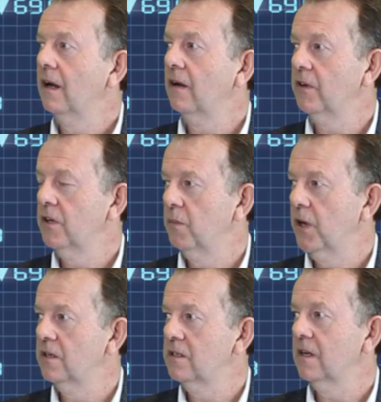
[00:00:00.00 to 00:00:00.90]
Huffington
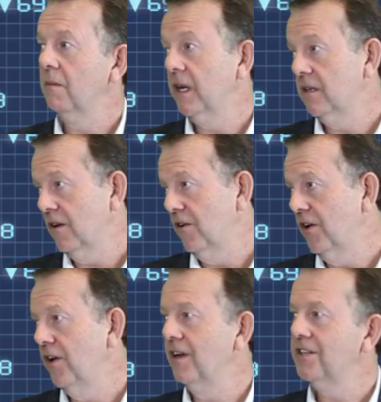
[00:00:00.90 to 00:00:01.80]
Post. I met
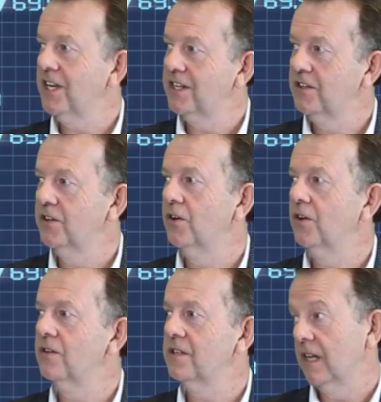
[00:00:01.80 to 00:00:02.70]
Ariana, chatted to
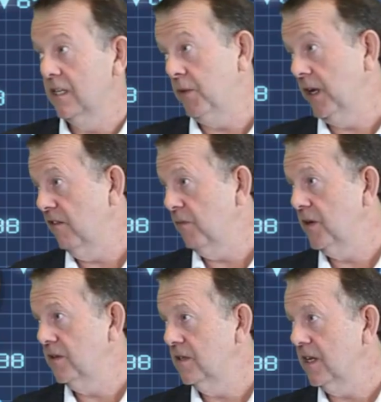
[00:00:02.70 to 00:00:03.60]
her, said, let's bring
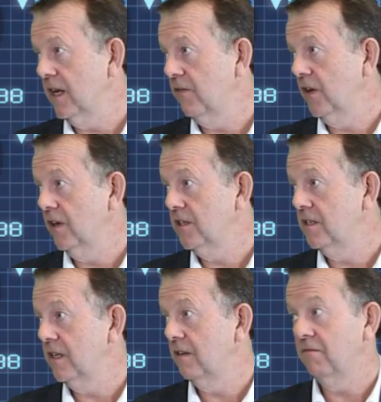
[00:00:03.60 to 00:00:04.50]
HuffPost to South Africa.
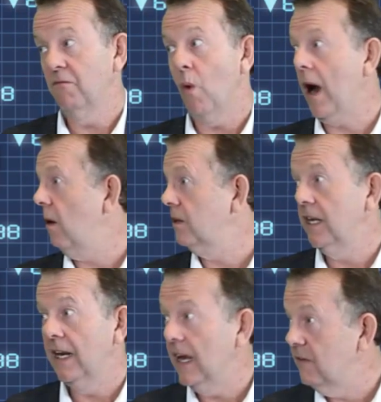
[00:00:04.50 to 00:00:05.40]
She said, wow,
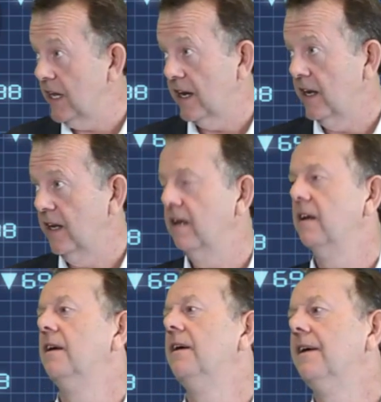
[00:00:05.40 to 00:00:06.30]
she loves that idea.
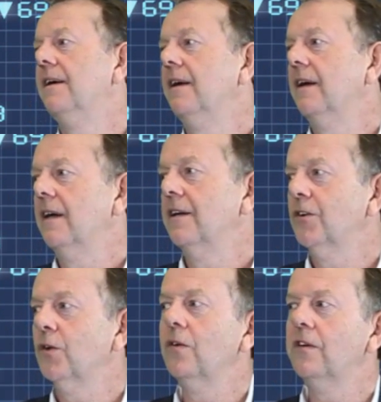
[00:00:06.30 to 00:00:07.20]

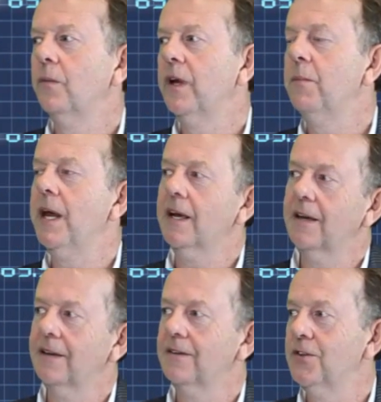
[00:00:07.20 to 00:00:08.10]
Until she went back
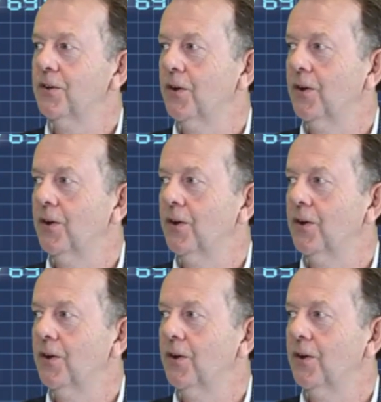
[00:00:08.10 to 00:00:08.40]
to